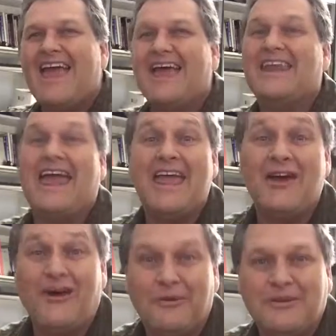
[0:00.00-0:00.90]
and
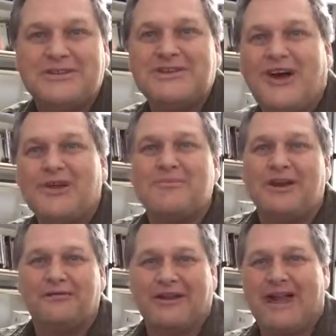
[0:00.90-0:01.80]
AR, which is
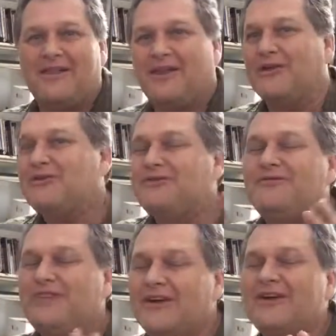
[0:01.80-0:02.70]
augmented reality, are two
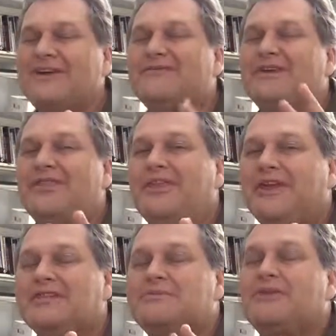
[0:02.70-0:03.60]
very different
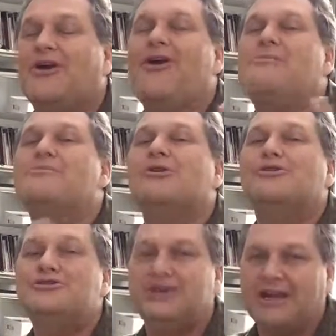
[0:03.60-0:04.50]
things, but they're all
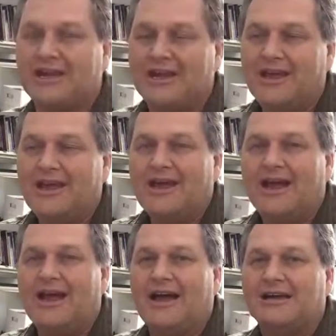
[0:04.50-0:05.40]
merging.
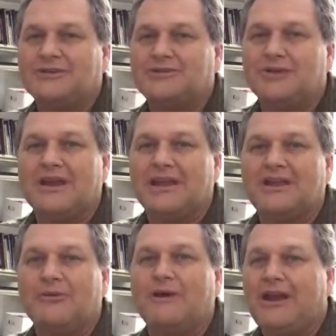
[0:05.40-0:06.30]
Sort of like,
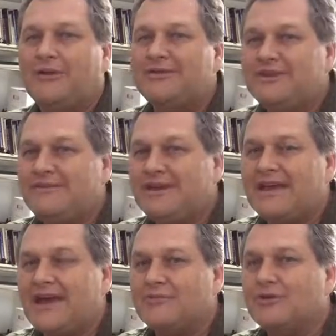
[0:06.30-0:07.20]
radio and
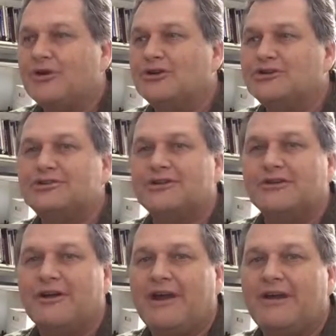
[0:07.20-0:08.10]
TV kind of merged,
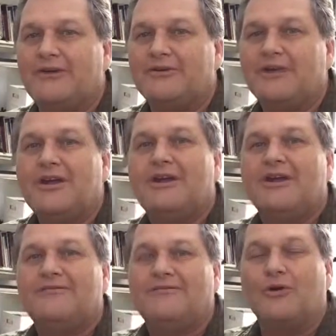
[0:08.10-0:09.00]
radio and
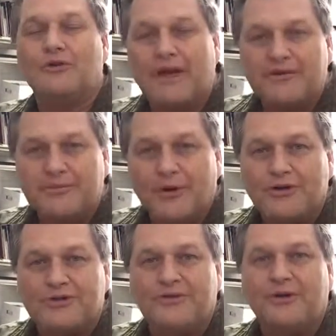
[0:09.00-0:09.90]
photographs
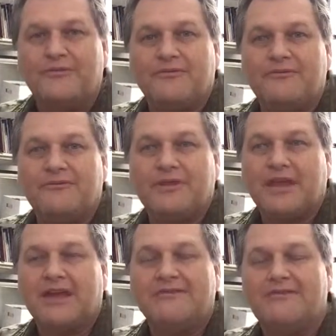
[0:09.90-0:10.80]
merged
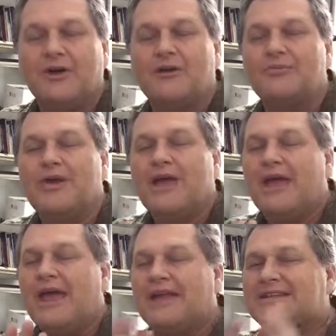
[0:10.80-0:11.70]
to get film.
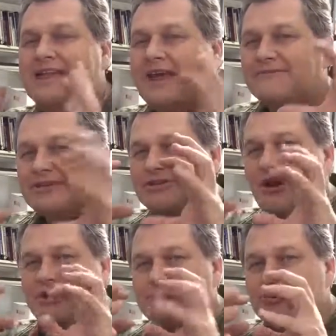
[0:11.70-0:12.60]

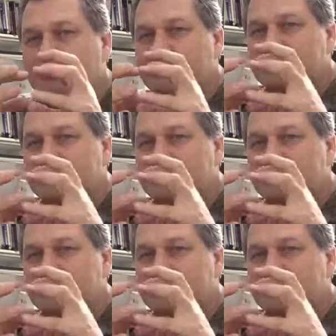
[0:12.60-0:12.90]
It's doing